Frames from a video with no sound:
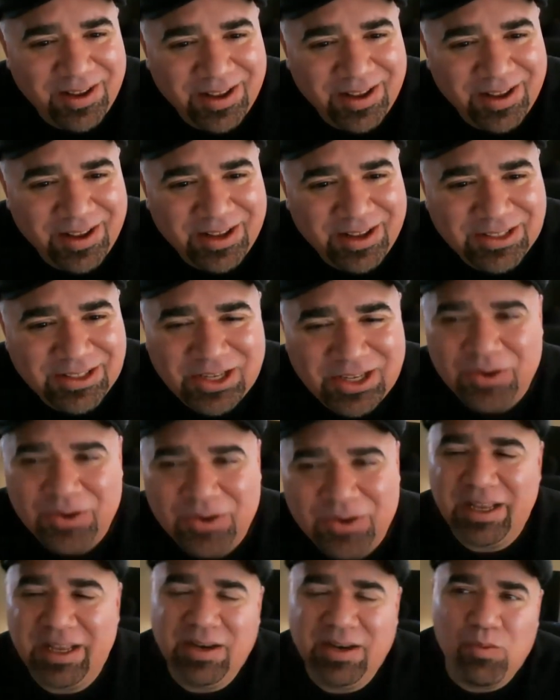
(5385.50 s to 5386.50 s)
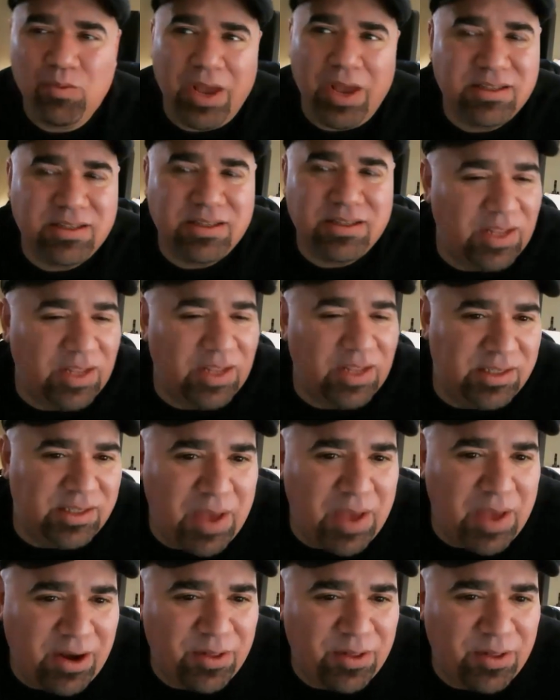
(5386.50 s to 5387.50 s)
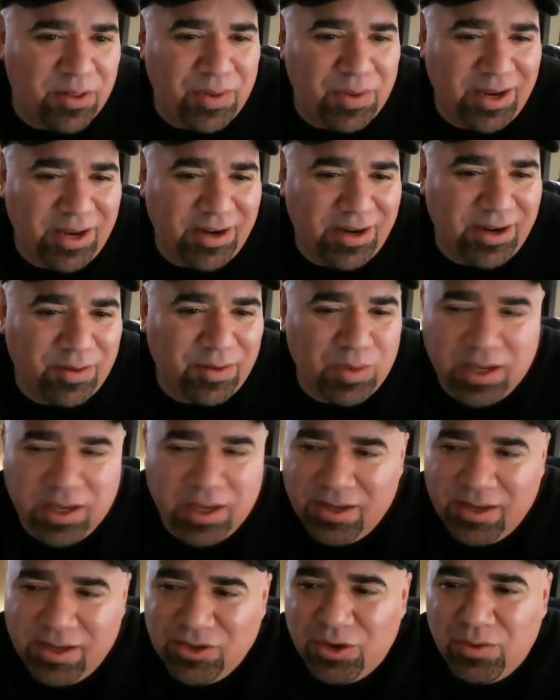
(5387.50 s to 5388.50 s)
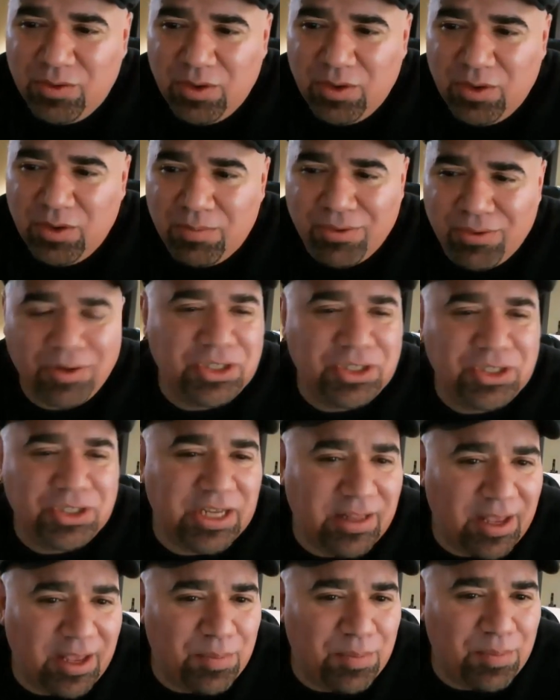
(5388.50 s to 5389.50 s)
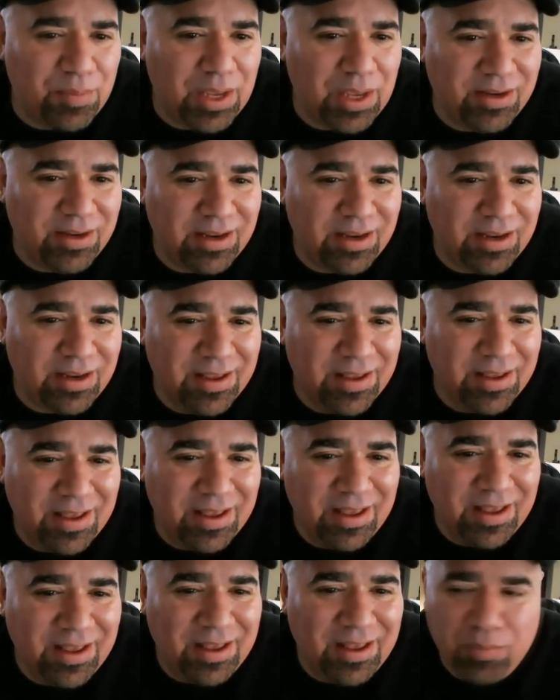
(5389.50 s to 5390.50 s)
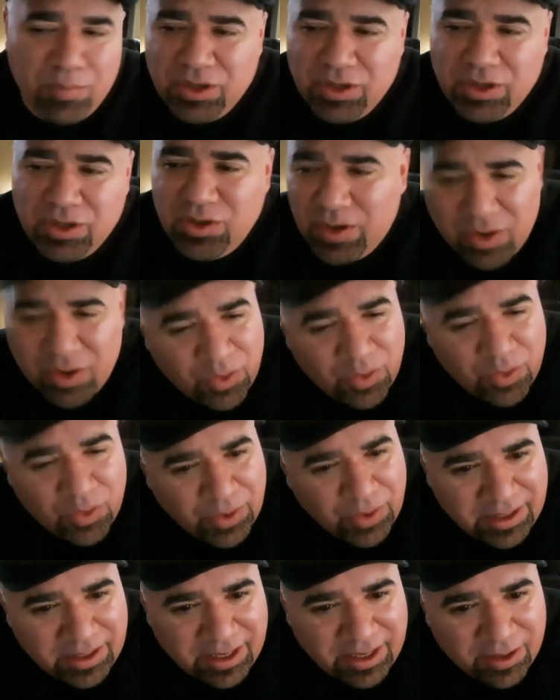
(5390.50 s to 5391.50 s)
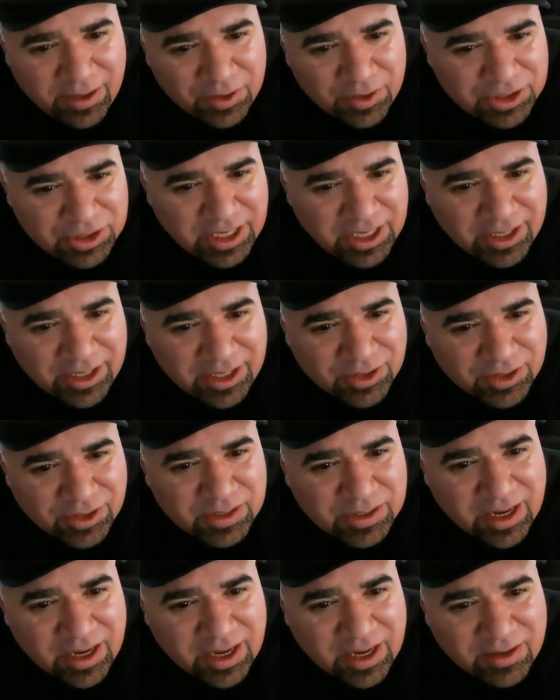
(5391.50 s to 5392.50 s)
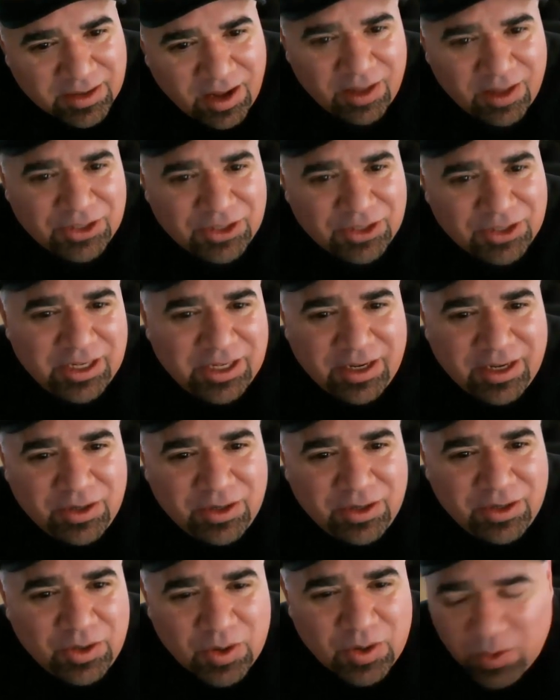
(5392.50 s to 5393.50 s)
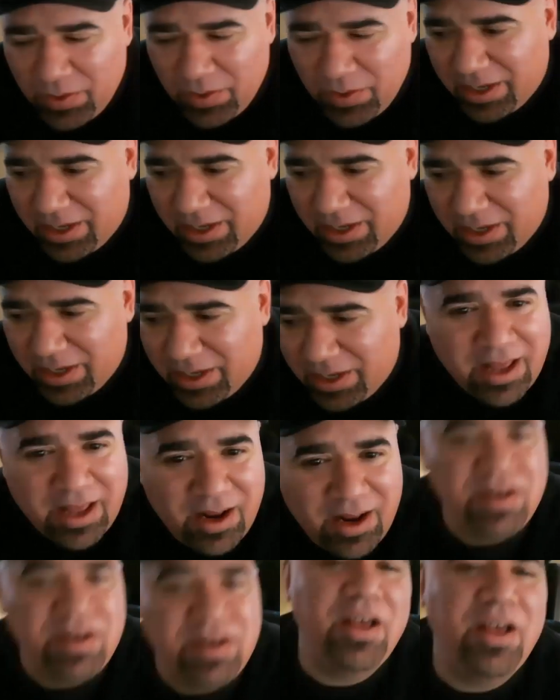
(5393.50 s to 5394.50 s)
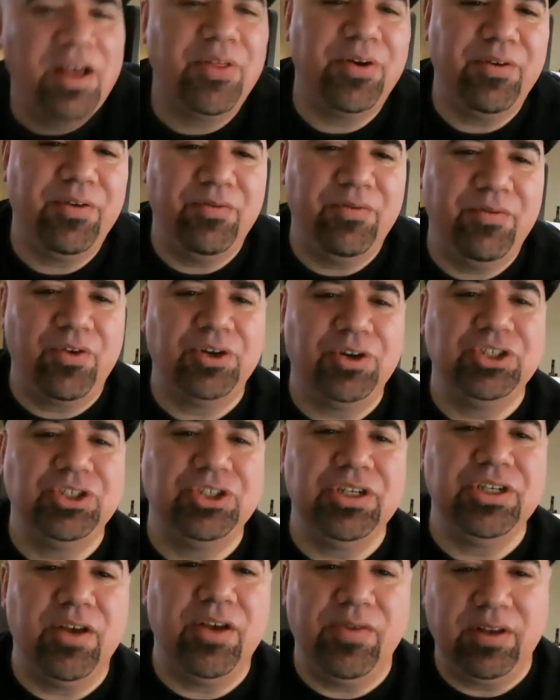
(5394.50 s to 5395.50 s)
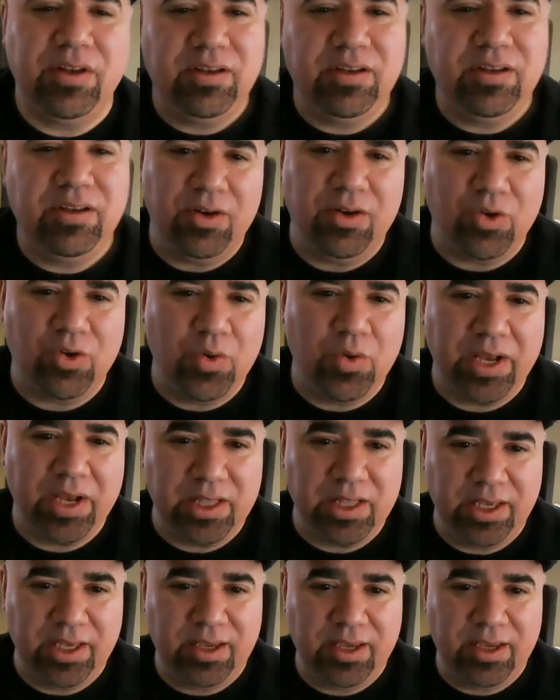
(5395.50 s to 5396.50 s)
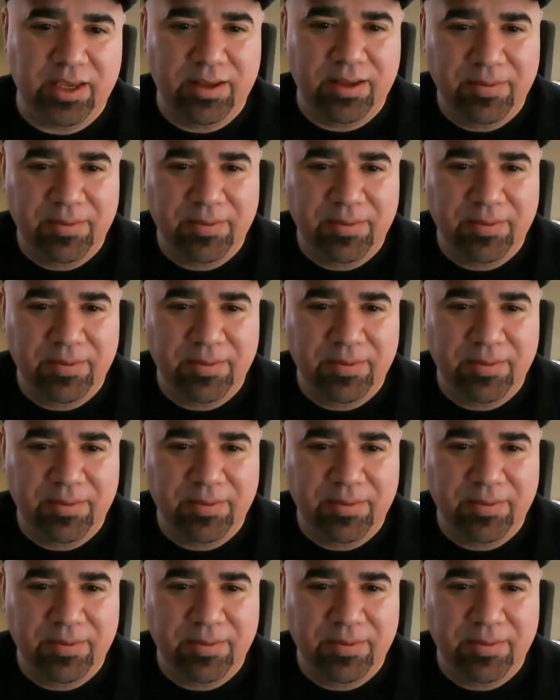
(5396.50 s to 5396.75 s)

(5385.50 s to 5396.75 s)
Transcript: So in a way, it's better than painting because you're approaching it like painting, but you can quickly interchange with technology and you can quickly get another version of it done quickly.